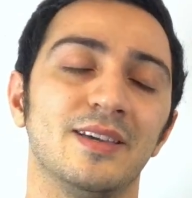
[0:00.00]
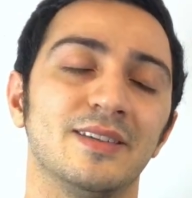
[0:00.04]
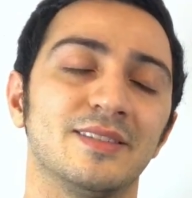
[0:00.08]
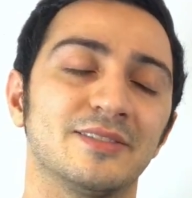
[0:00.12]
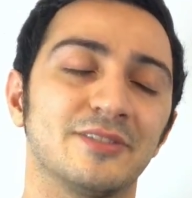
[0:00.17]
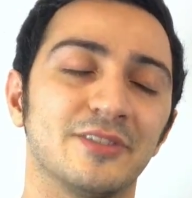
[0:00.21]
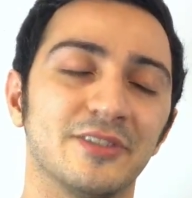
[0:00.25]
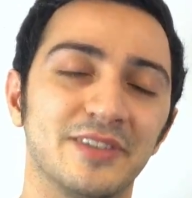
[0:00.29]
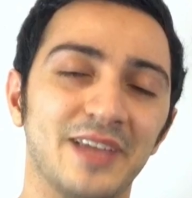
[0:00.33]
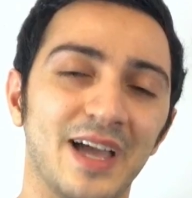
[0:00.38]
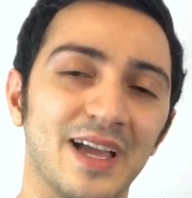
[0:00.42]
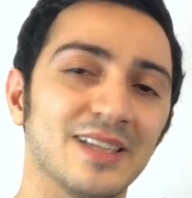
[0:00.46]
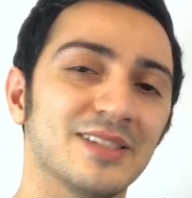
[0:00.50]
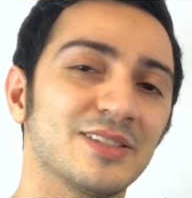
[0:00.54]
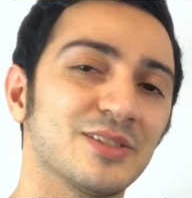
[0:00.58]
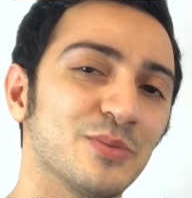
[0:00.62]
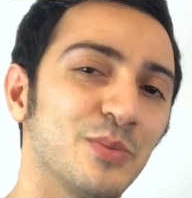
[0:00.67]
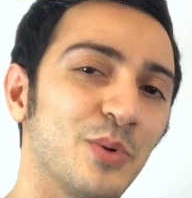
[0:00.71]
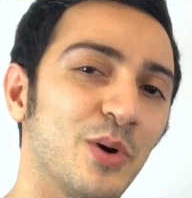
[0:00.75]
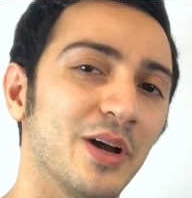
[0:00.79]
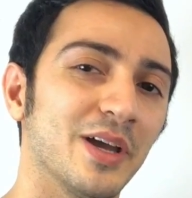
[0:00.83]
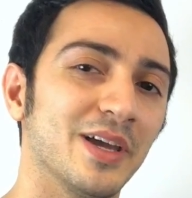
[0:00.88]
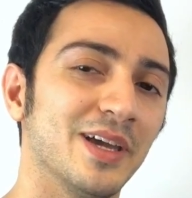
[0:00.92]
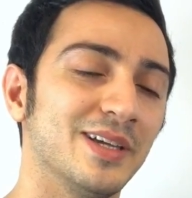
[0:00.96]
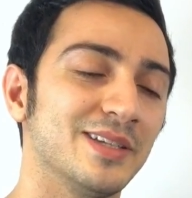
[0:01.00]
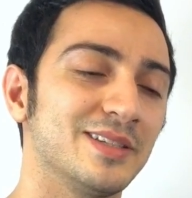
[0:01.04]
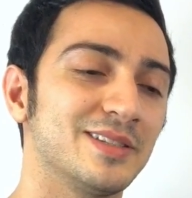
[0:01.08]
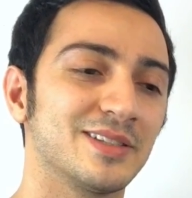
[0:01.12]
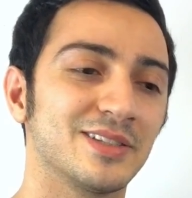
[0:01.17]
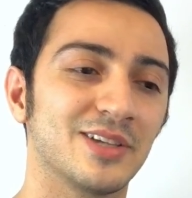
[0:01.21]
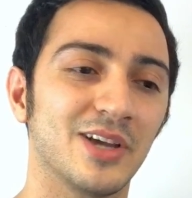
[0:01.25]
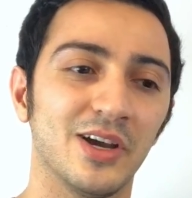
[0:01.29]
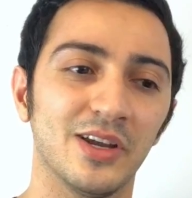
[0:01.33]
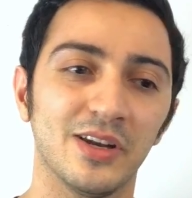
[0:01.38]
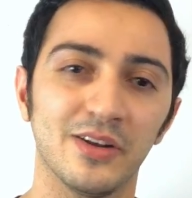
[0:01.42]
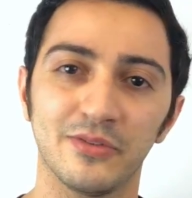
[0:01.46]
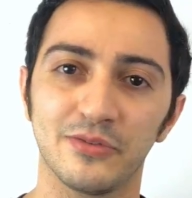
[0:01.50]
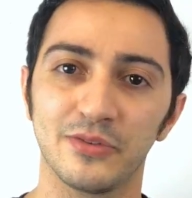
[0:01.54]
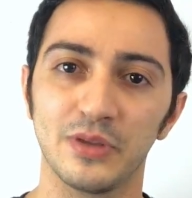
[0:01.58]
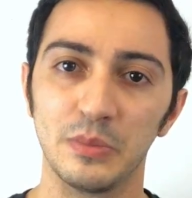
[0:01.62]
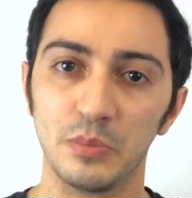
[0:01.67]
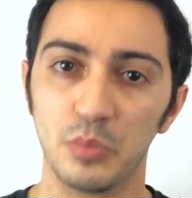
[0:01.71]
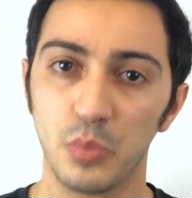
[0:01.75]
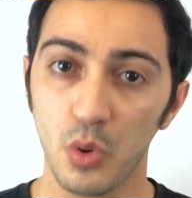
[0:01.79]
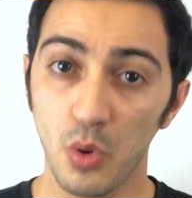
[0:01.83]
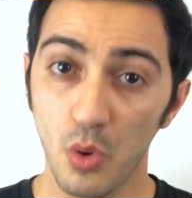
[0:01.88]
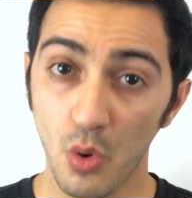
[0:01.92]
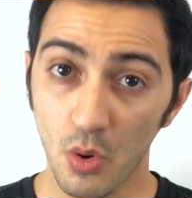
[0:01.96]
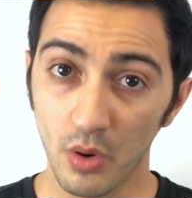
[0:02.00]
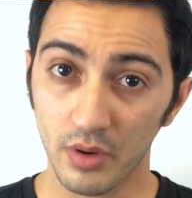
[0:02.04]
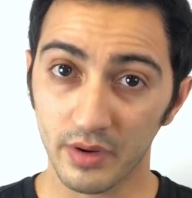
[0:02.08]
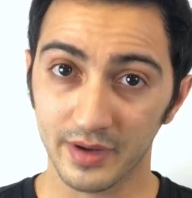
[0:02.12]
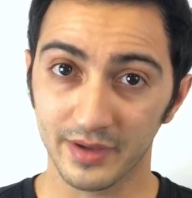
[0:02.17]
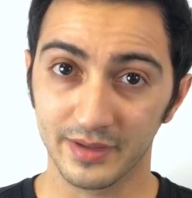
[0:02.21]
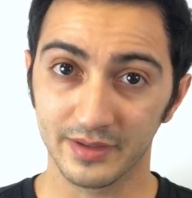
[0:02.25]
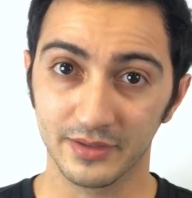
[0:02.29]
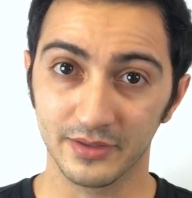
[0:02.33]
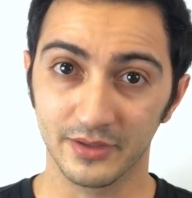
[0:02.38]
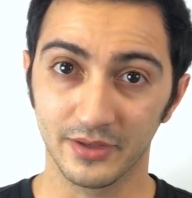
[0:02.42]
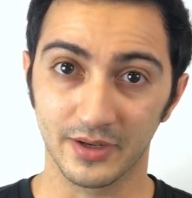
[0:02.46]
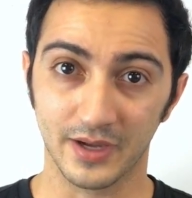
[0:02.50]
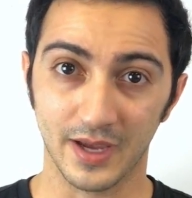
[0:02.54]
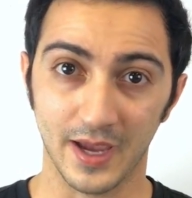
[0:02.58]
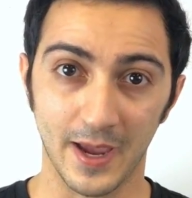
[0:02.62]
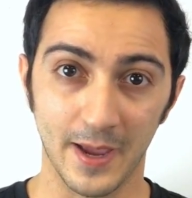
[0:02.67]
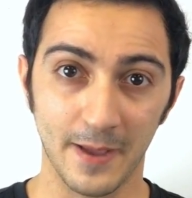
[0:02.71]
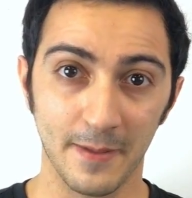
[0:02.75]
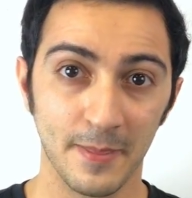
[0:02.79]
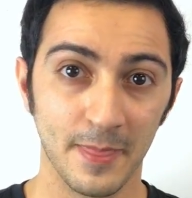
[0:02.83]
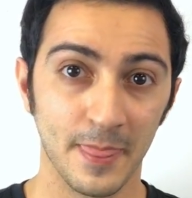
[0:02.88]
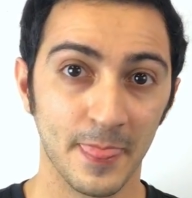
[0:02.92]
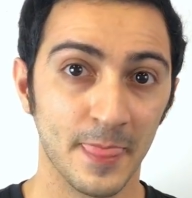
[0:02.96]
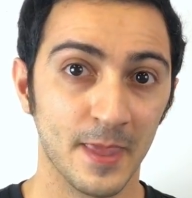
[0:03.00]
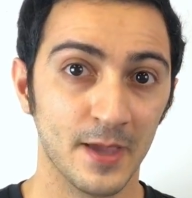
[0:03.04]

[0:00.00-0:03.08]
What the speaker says: So that's why it's kind of important, okay,